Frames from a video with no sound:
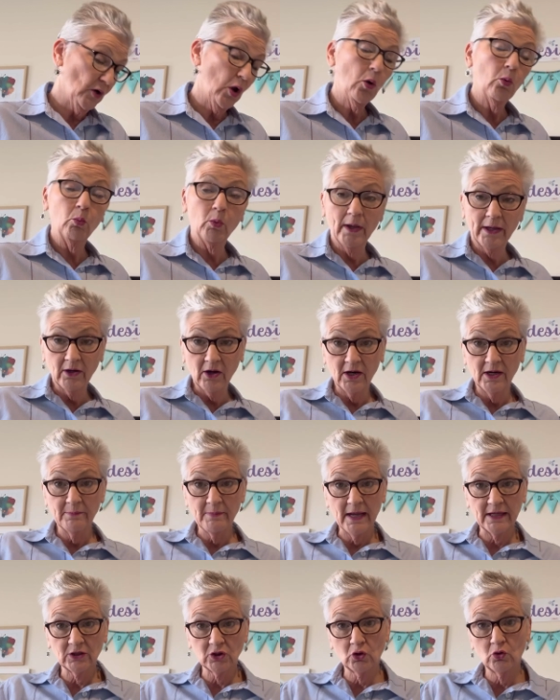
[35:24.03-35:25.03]
We're going to
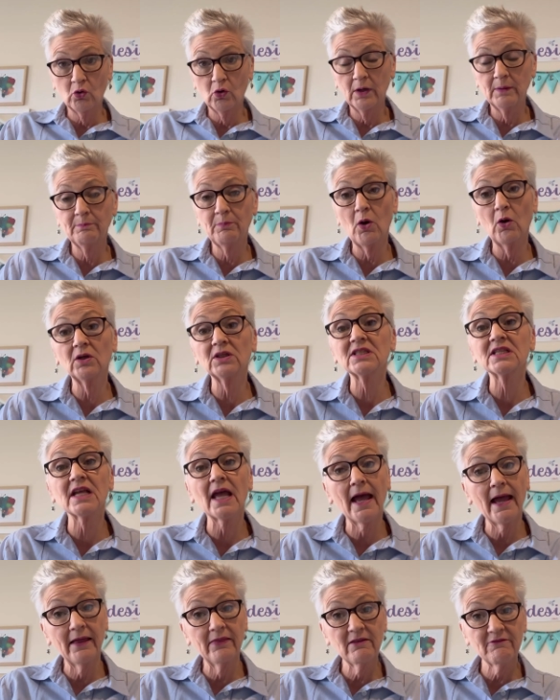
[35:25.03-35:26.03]
make the coin pockets
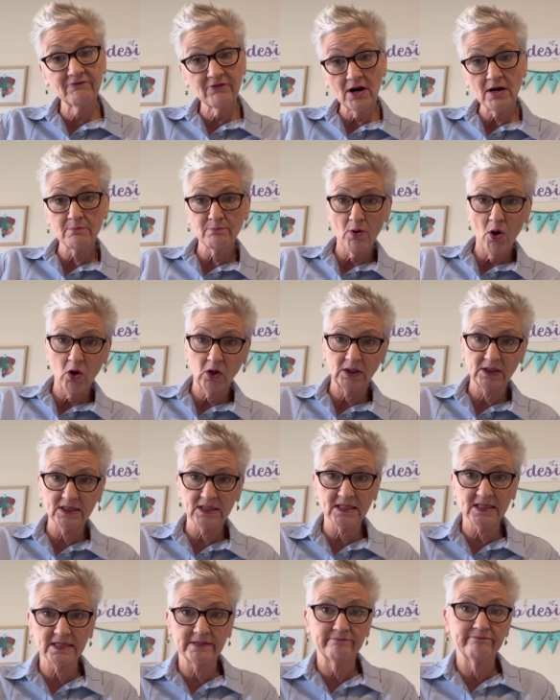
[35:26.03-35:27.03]
and the front
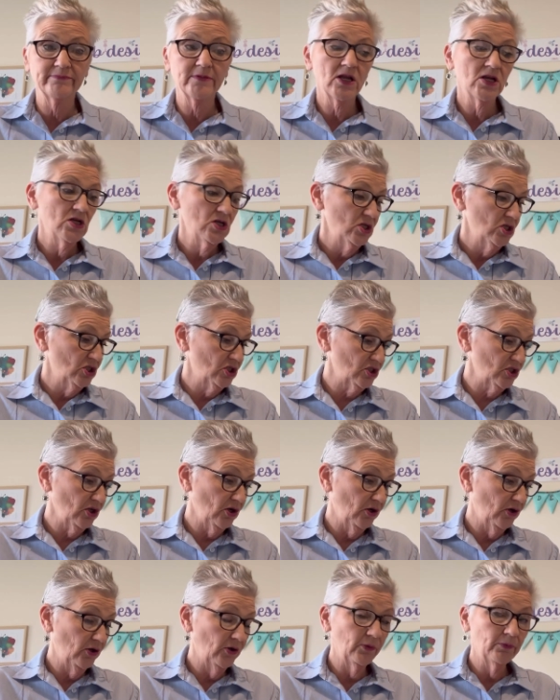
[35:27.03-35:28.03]
pockets.
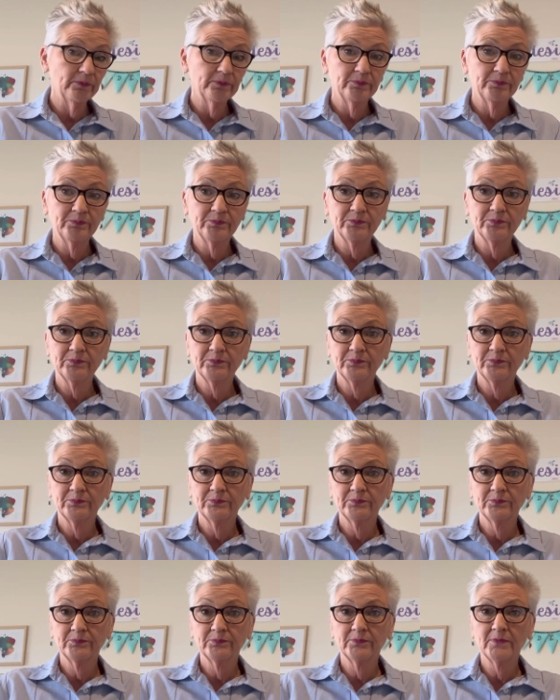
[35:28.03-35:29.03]
So
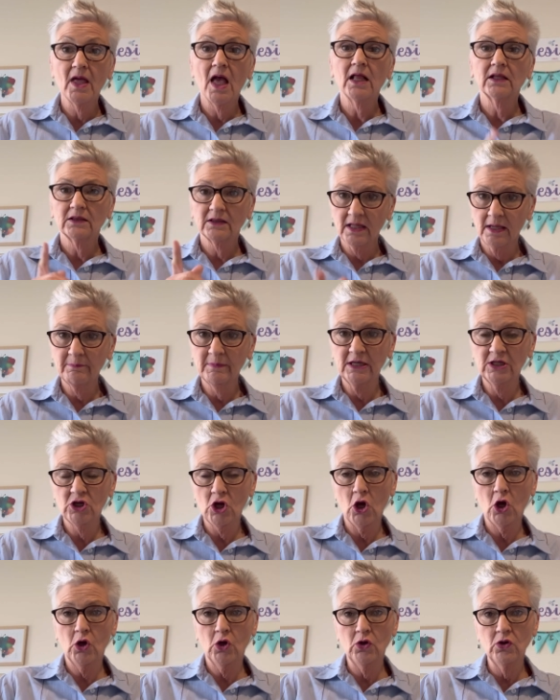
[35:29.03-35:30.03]
let me
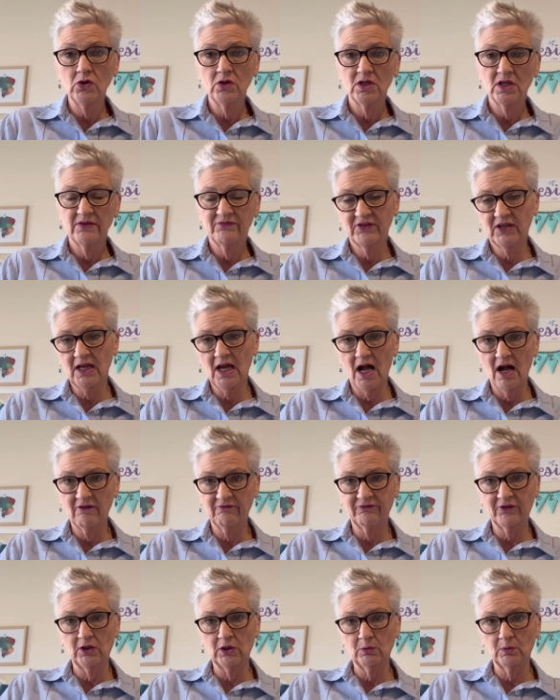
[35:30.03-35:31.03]
know if you can't
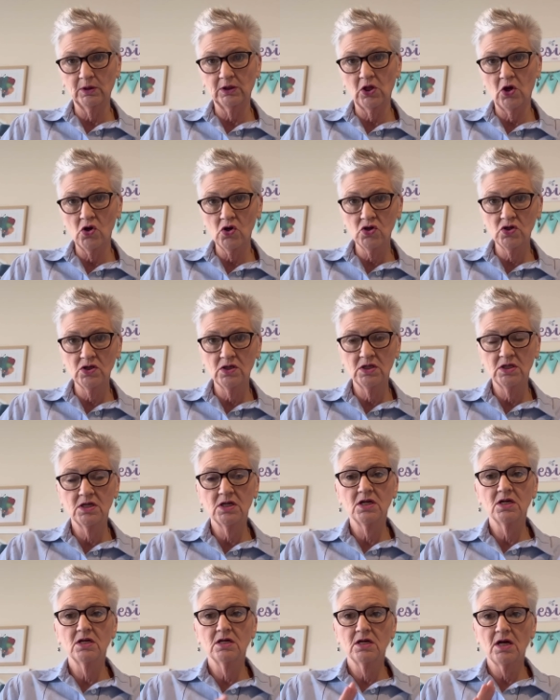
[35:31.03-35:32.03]
follow along.
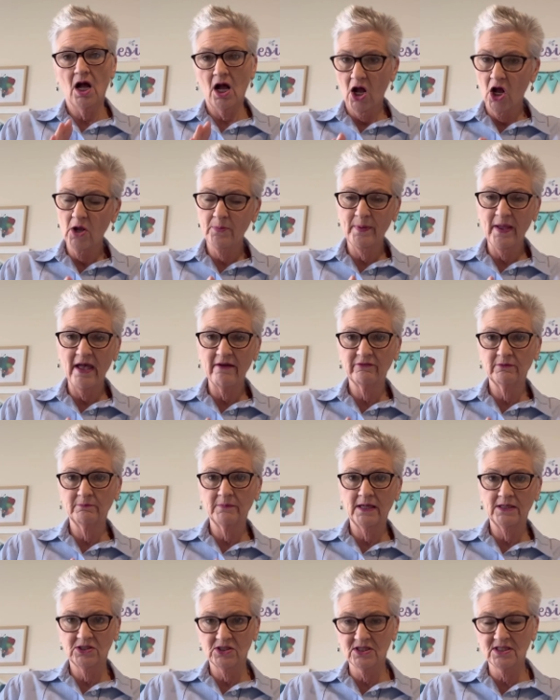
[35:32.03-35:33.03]
I hope I haven't
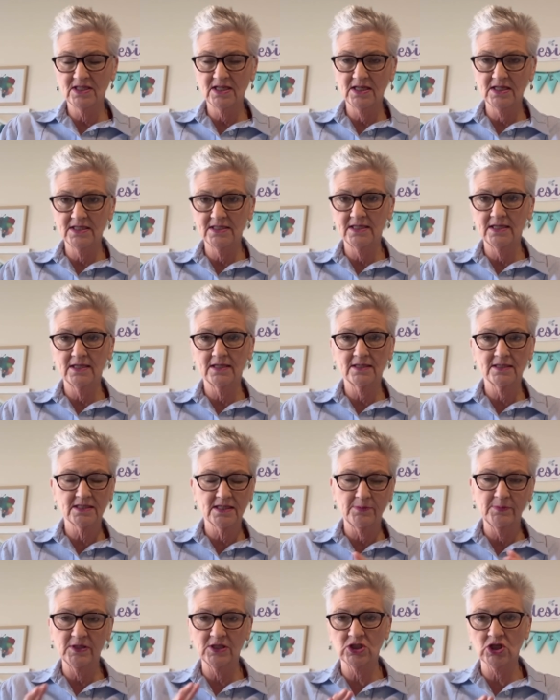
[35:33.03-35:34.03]
made you seasick.
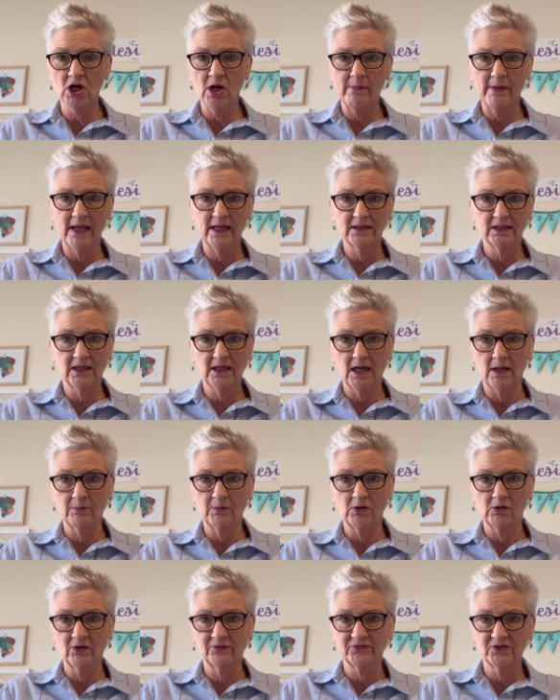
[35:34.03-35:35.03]
Some of the time I had the
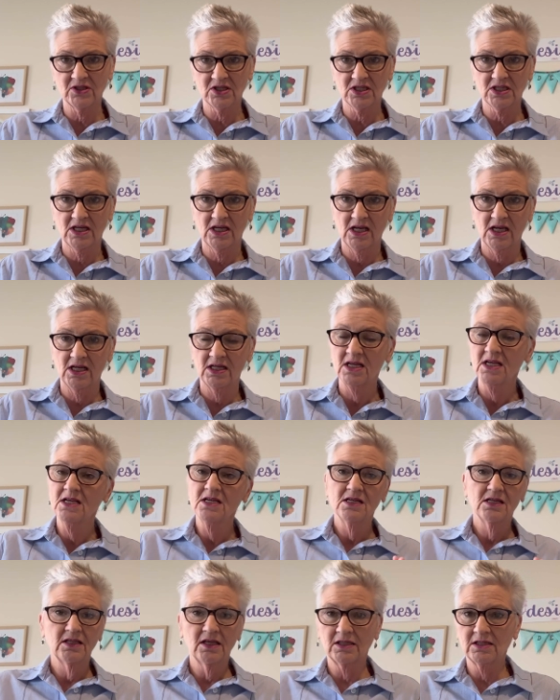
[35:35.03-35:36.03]
camera off the stand.
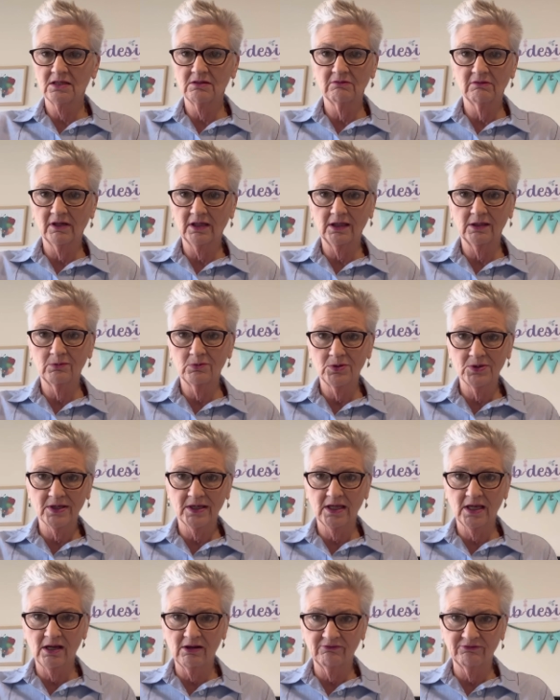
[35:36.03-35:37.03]
That didn't really work
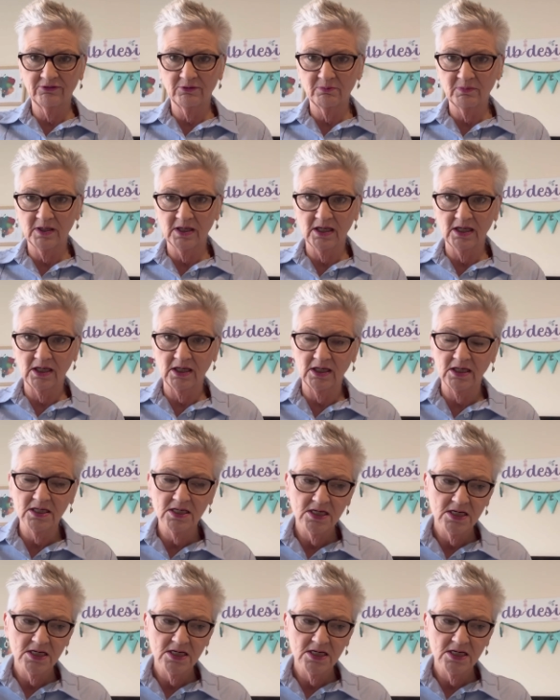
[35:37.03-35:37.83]
out for me.